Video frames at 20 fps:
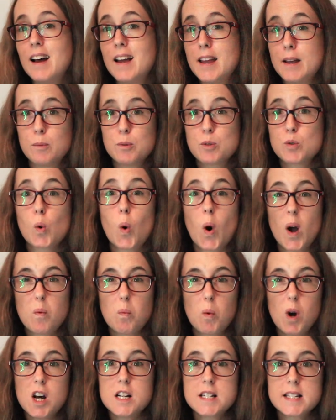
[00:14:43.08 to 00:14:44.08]
it was quite
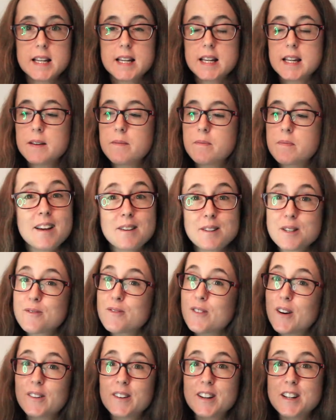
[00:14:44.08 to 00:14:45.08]
wordy. It's a
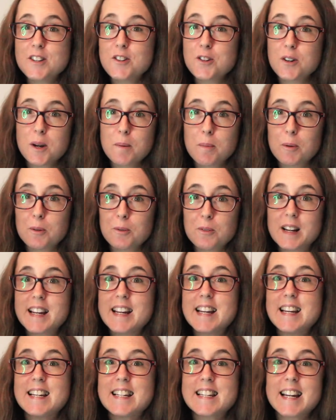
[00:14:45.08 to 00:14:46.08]
very enjoyable
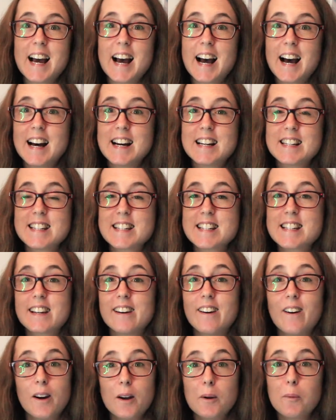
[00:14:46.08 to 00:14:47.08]
read, and
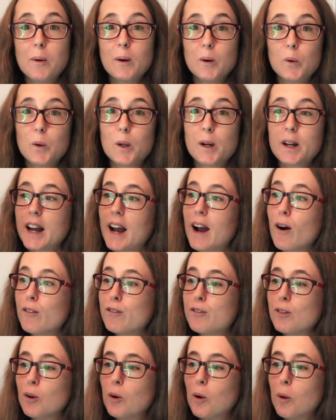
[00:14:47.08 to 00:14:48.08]
I will look out
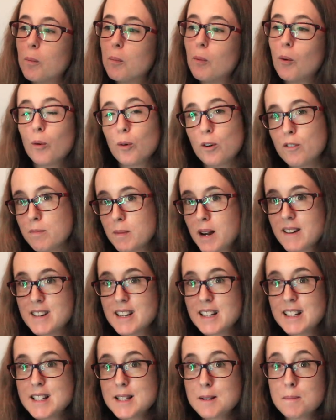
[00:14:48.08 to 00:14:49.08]
for more of
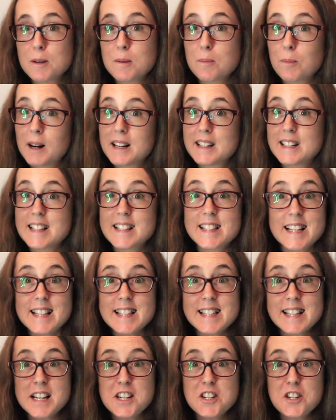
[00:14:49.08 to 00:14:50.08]
Mary Elizabeth Braddon's
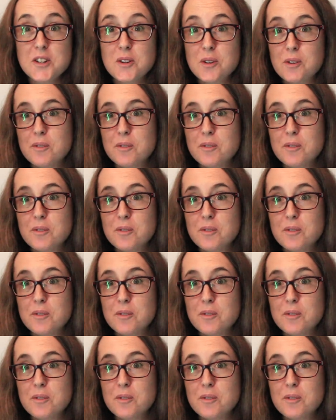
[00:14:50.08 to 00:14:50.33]
sensation